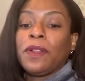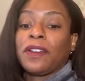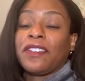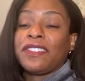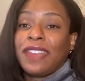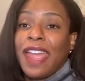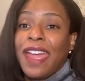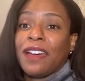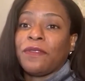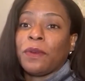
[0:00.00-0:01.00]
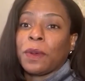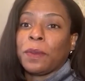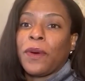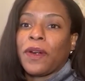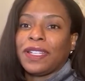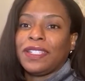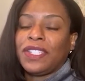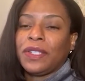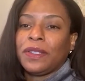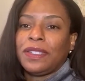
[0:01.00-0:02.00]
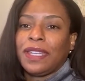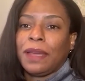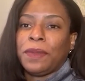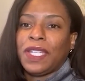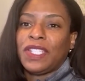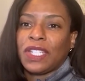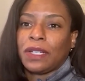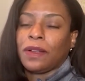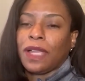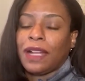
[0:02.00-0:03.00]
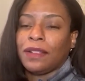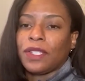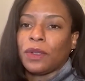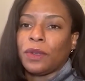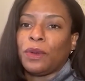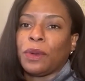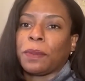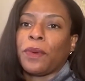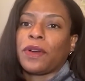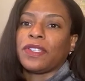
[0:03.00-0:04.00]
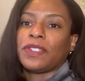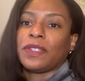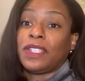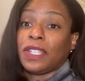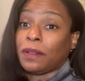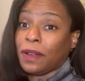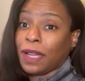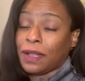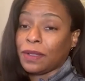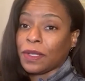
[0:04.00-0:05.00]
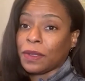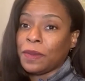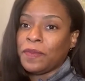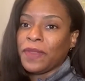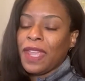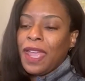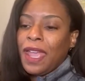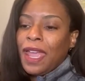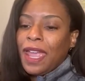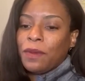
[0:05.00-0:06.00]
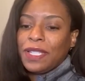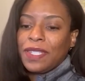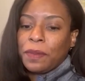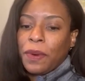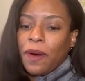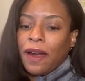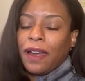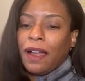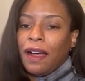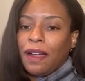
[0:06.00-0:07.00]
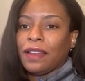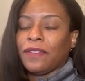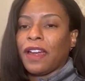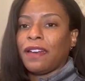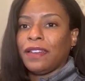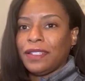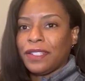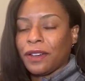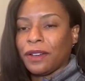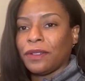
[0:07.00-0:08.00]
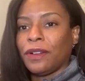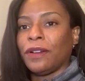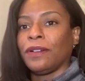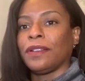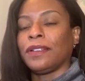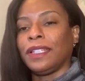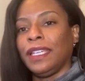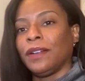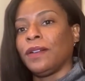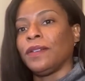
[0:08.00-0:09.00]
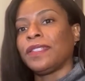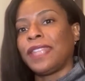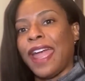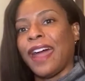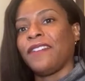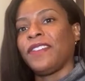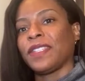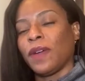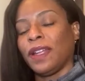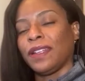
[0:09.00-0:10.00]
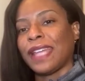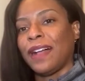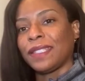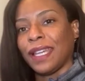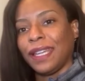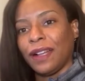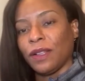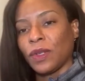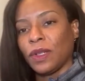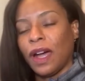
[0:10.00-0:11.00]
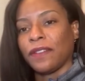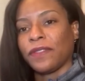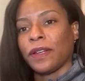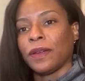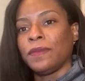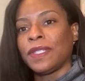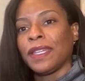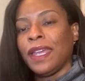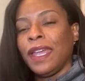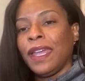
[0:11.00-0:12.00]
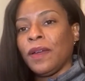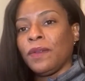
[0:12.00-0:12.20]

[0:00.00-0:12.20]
people on our staff. We report into the Deputy General Counsel, who reports to the General Counsel. And we support all of our internal legal staff as well as outside counsel law firms.